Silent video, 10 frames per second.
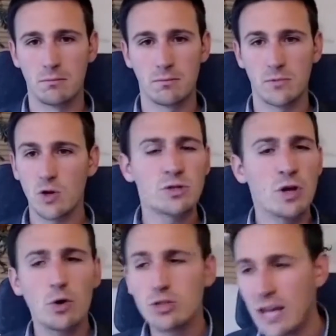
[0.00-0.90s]
There was
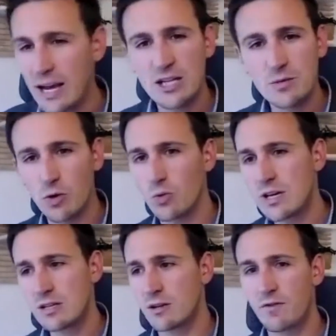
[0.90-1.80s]
no tangible
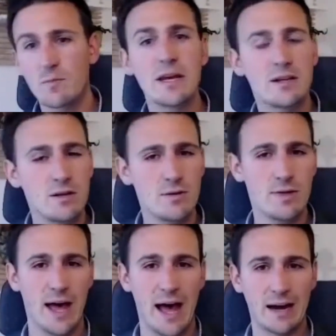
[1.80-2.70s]
reason for me to do
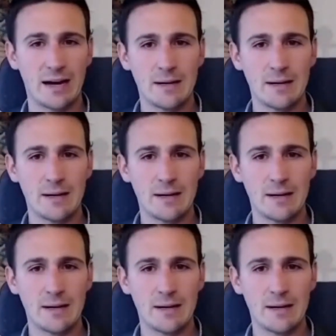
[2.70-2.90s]
that.